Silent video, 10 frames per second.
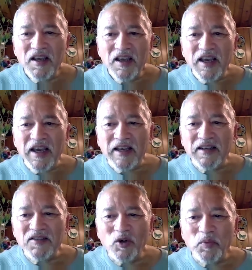and
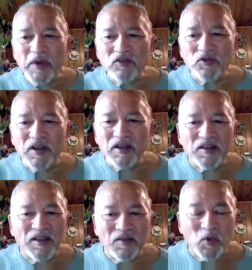so Petra.
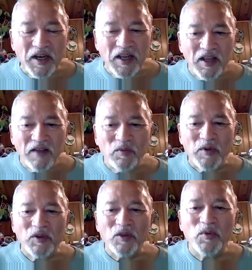The, what I love
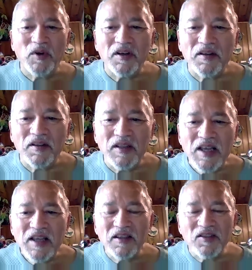about the book,
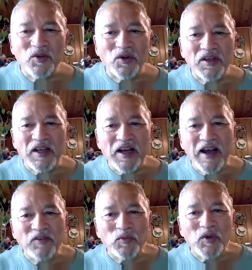the story. I
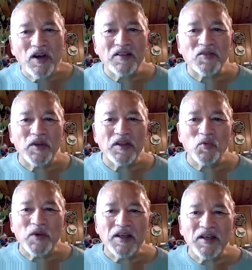have to be honest. When,
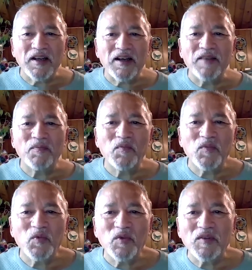when I
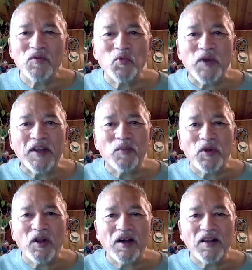read the
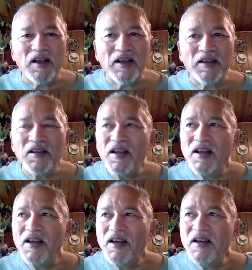plot line,
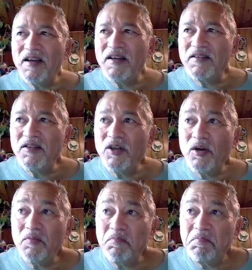you know,